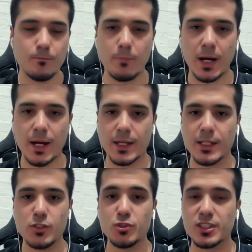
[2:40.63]
by
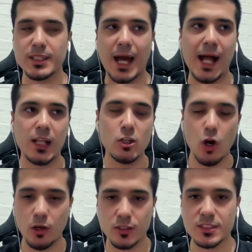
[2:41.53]
using
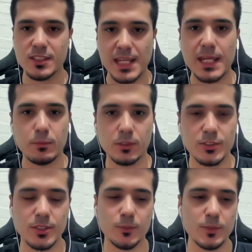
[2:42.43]
unlogged
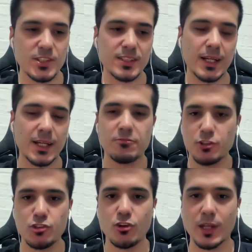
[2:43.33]
tables, which is like a
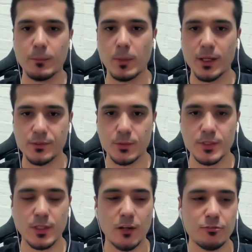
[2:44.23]
feature that Postgres
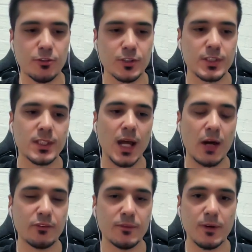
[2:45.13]
offers
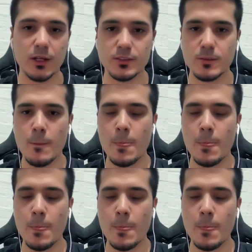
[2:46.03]
out of the box.